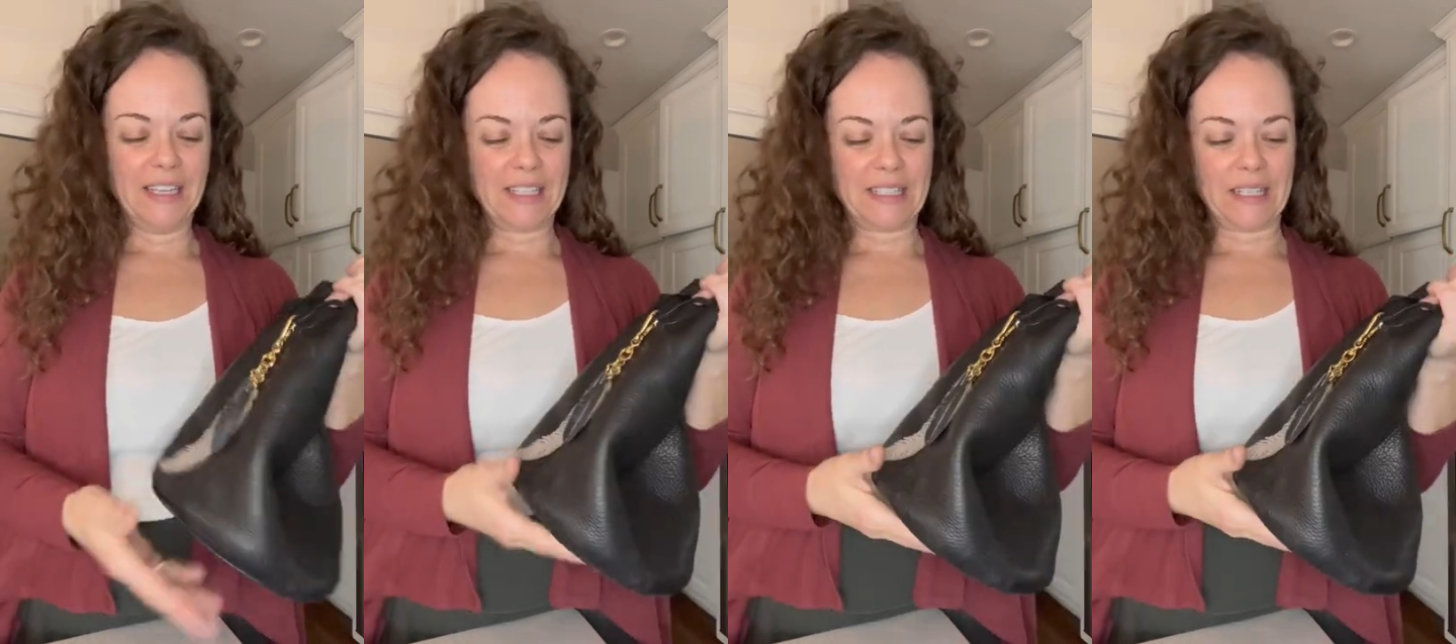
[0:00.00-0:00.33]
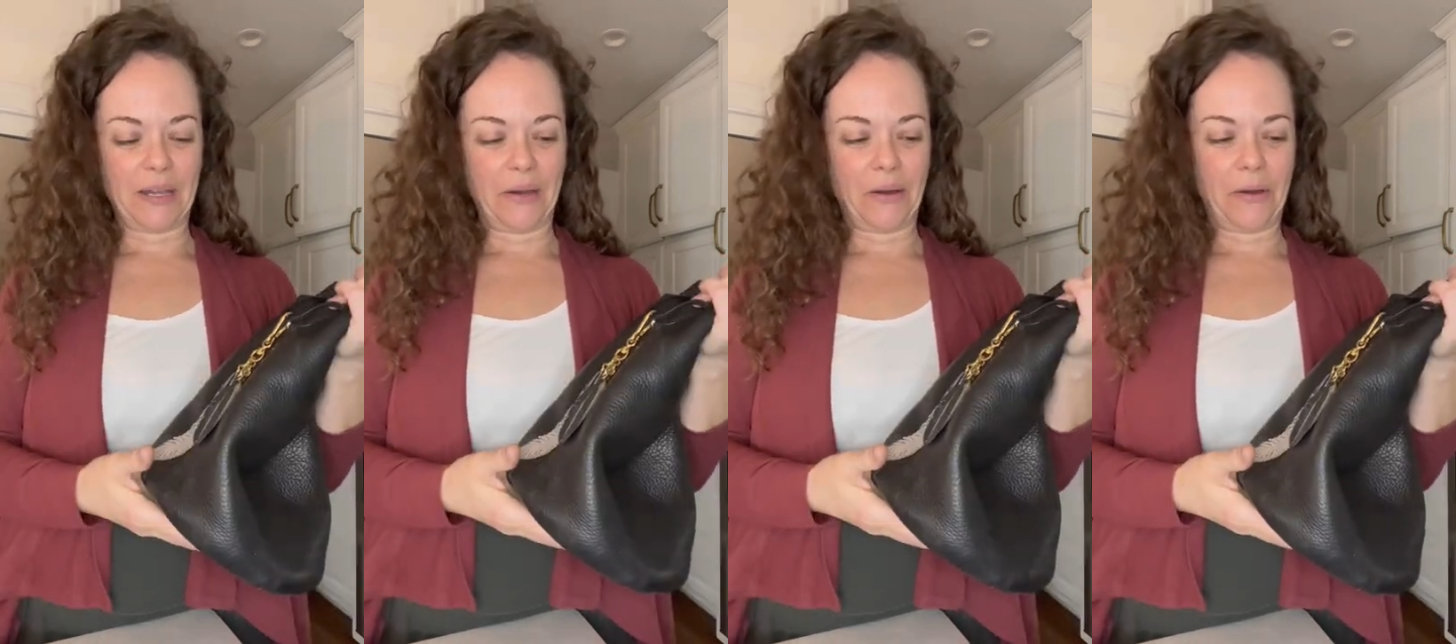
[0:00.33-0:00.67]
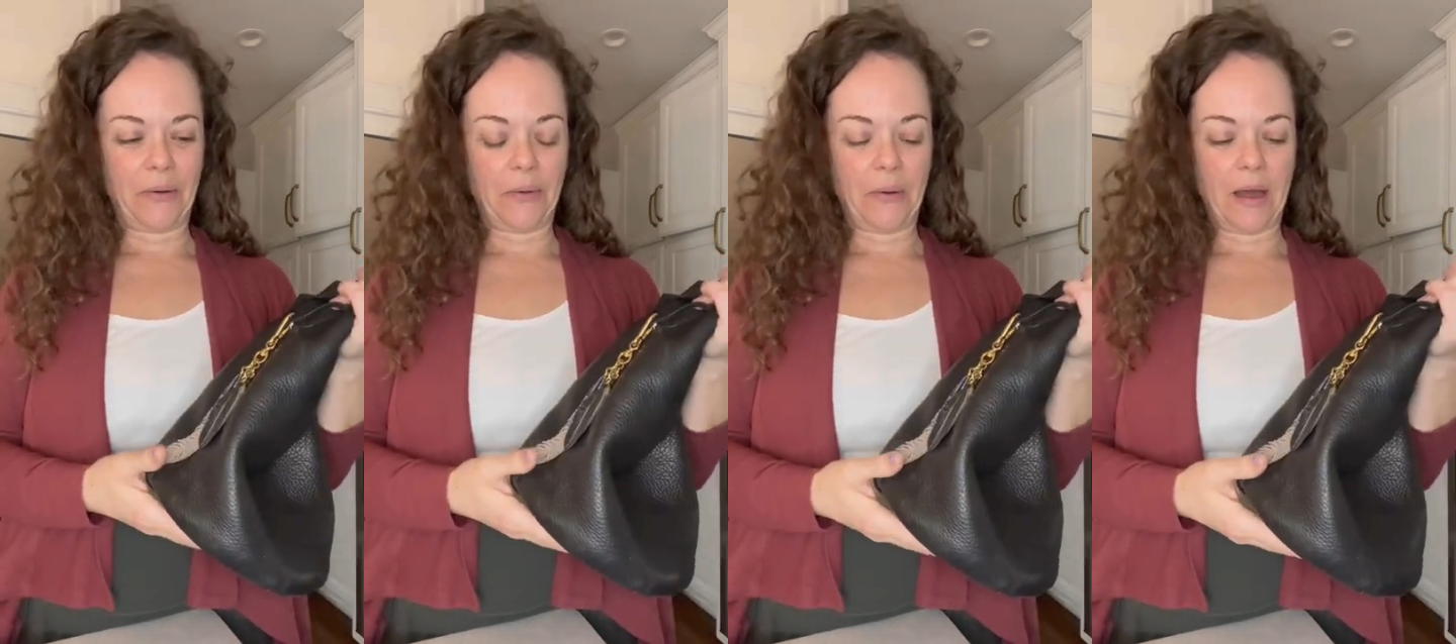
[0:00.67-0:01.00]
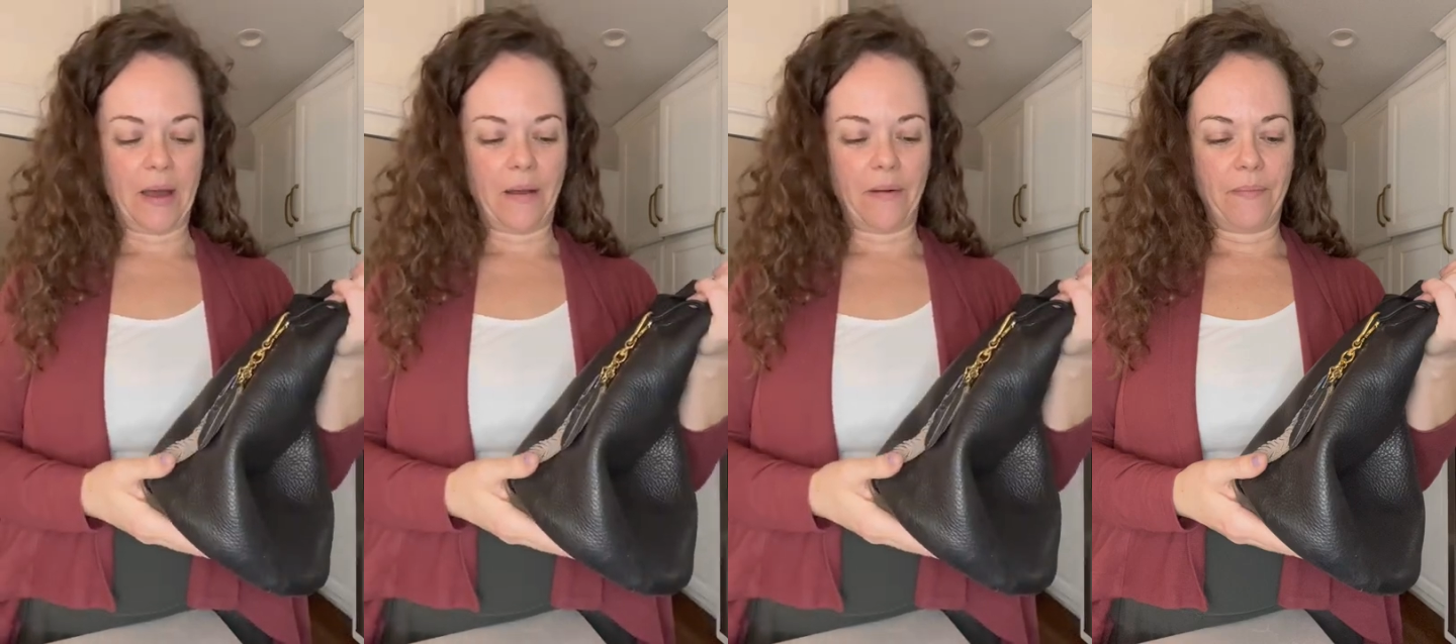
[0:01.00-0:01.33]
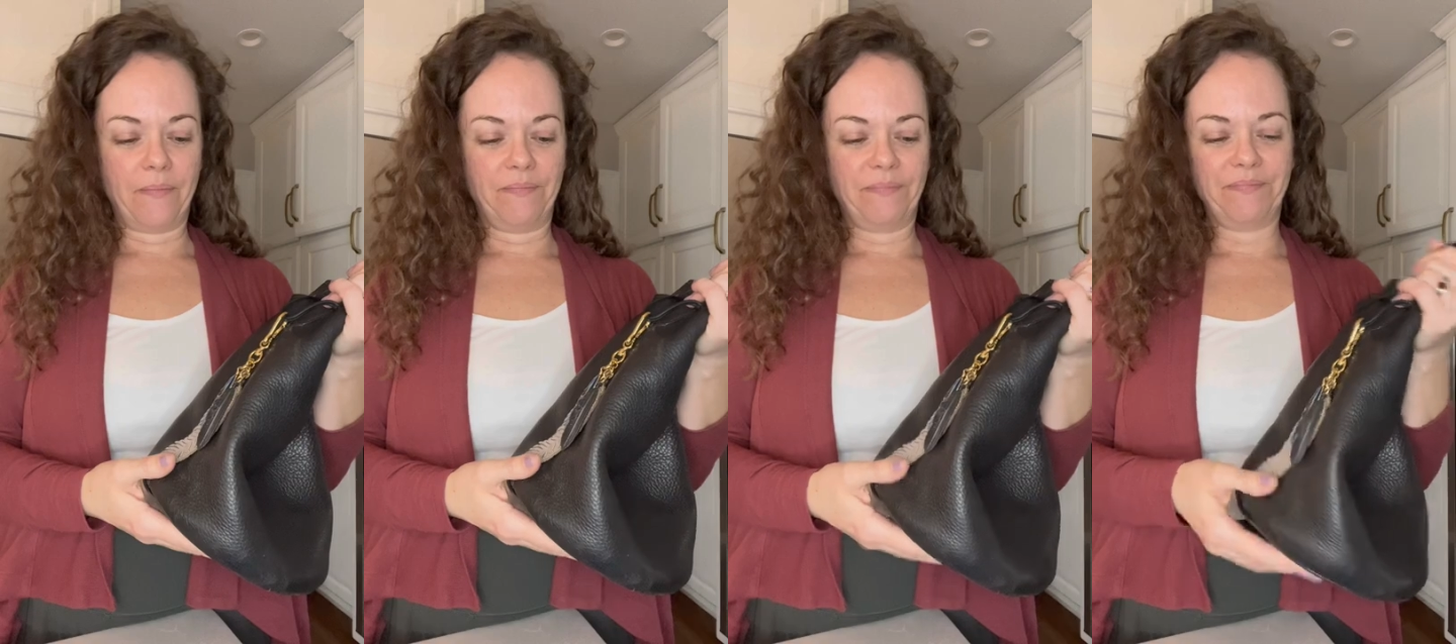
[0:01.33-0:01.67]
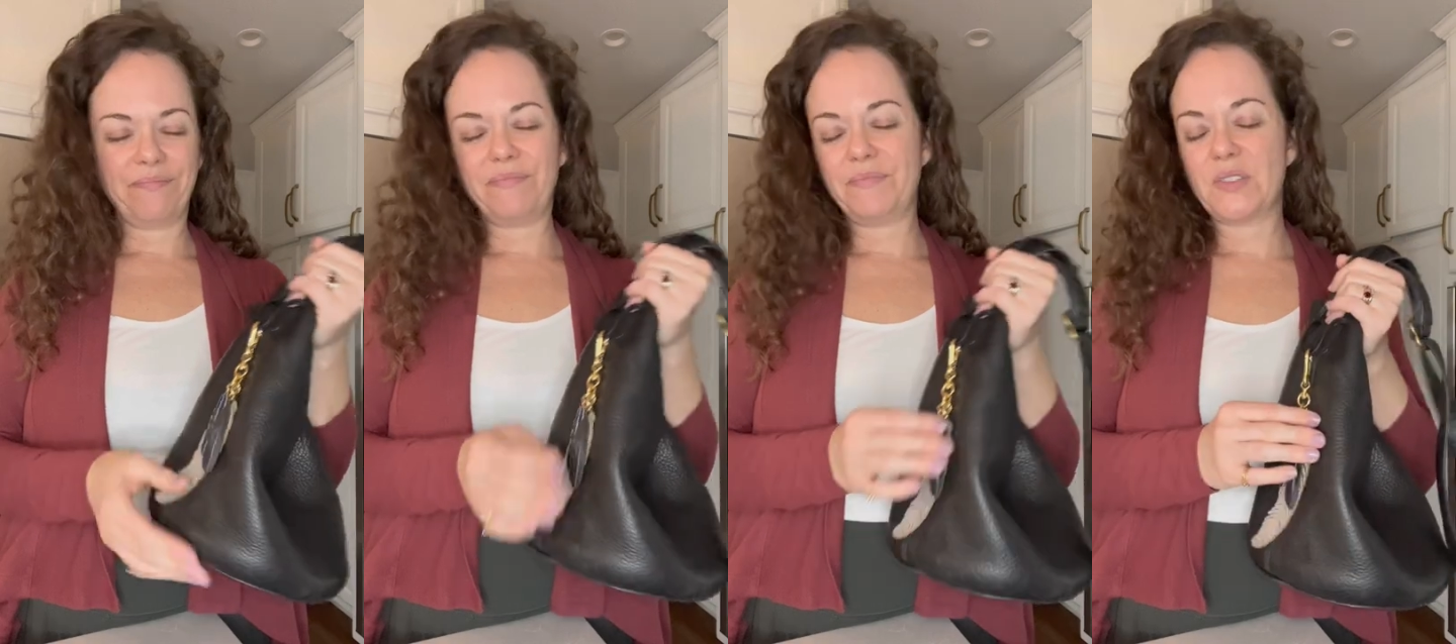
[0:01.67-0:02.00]
So um,
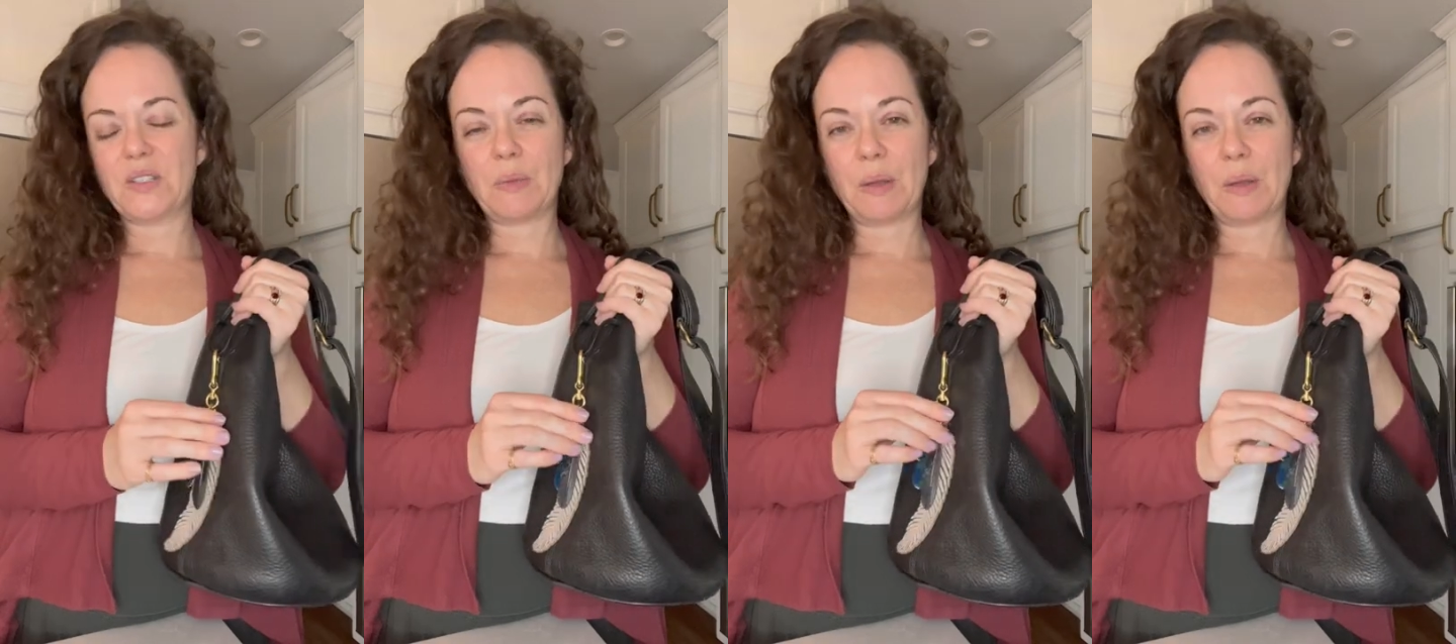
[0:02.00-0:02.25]
just